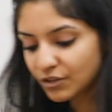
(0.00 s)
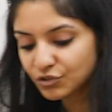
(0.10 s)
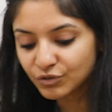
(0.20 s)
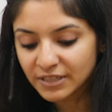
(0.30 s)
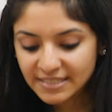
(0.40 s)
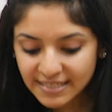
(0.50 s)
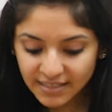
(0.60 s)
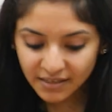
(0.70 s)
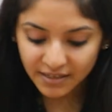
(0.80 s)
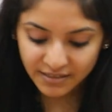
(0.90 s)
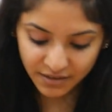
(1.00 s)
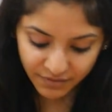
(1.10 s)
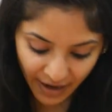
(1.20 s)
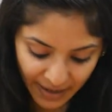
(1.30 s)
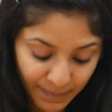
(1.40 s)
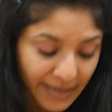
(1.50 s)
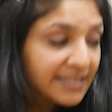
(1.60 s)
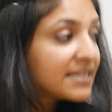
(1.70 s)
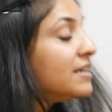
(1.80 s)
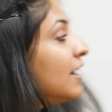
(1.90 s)
So this is the reason why
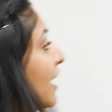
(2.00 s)
benzene